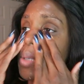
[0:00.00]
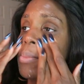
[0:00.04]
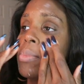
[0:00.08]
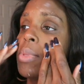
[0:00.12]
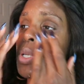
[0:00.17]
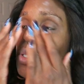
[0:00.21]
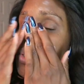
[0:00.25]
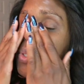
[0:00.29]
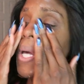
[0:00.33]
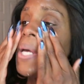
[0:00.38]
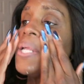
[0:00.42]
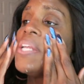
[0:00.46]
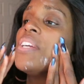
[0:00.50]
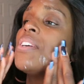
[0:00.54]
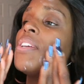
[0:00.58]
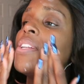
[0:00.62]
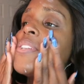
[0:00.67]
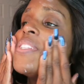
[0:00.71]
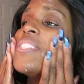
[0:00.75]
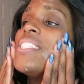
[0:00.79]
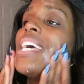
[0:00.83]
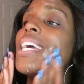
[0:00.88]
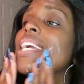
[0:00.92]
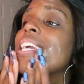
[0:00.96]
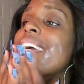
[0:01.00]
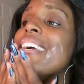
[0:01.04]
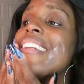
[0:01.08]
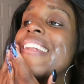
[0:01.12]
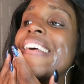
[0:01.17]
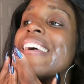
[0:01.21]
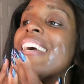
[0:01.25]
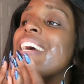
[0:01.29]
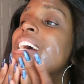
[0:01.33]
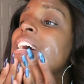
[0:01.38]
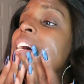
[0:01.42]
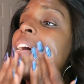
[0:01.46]
so I'm gonna do that here in a
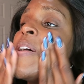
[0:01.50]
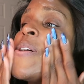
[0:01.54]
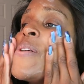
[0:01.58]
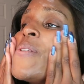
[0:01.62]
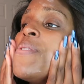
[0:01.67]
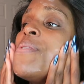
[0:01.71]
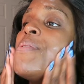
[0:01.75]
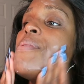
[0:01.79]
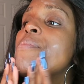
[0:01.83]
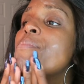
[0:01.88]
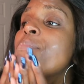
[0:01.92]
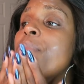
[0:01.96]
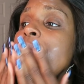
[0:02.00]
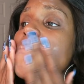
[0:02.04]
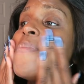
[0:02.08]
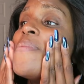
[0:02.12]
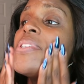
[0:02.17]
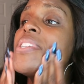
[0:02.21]
second. But